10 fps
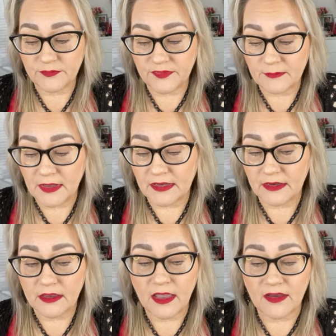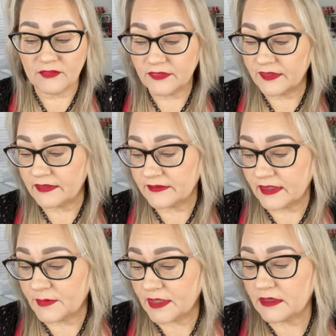They make everything. They
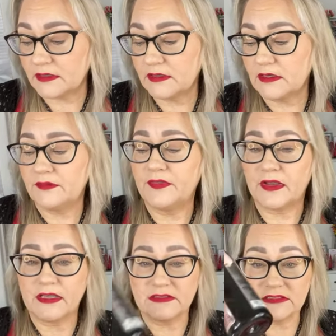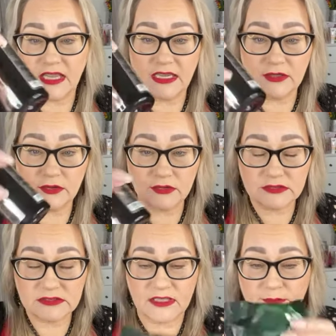make the
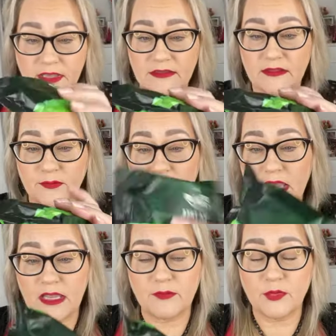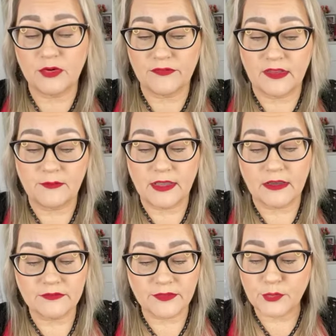containers. They make the paper. They make
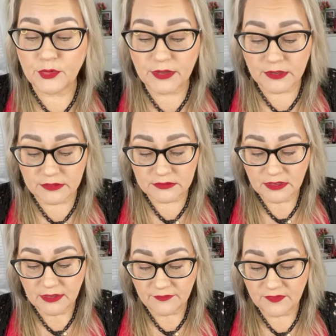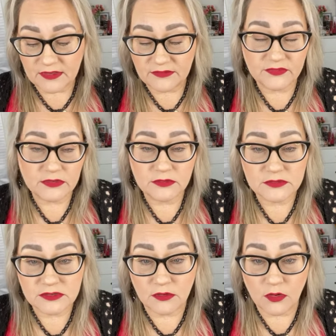the product. They even use
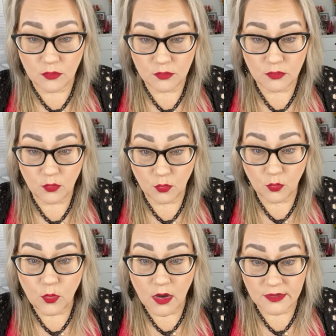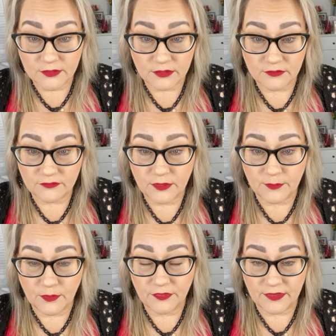their own water from
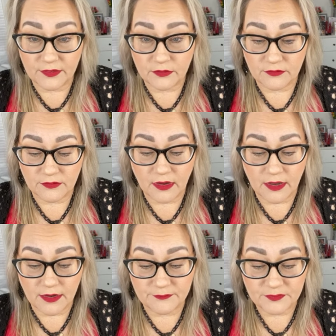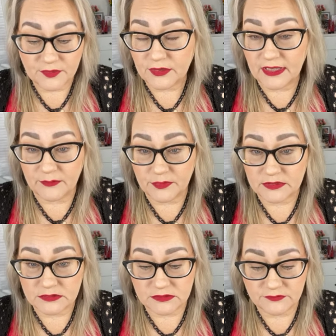their
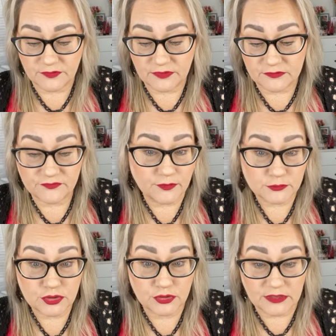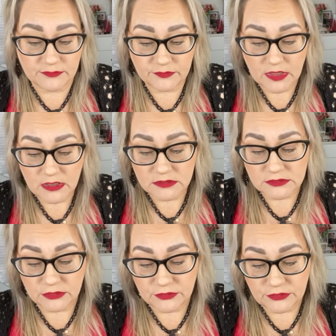campus from Turkey.
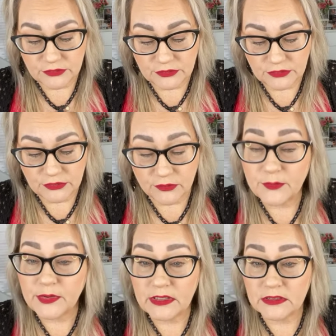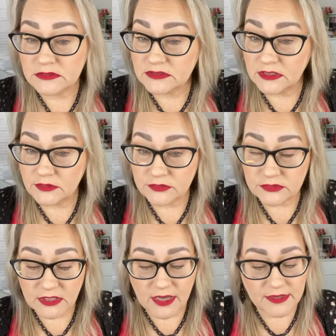So European standards,
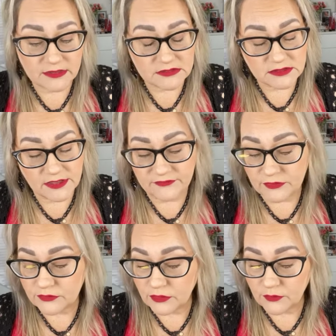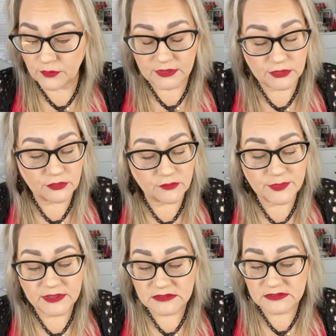guys. If you know what
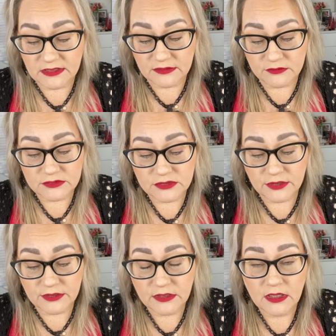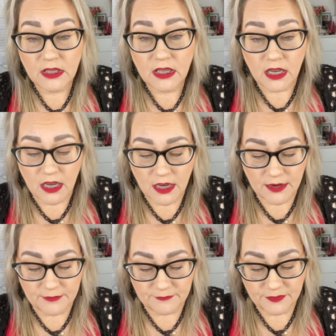European standards are.
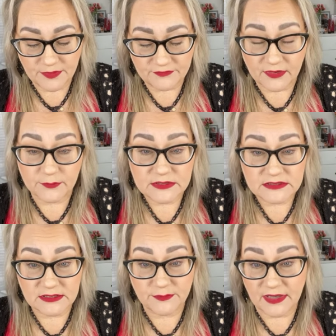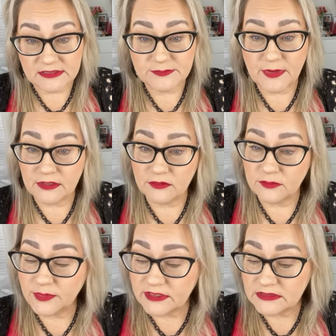Farmasi abides by
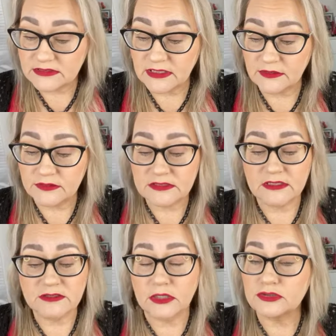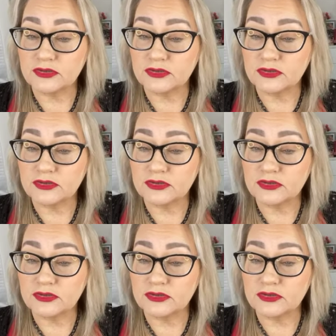European standards, and Dr.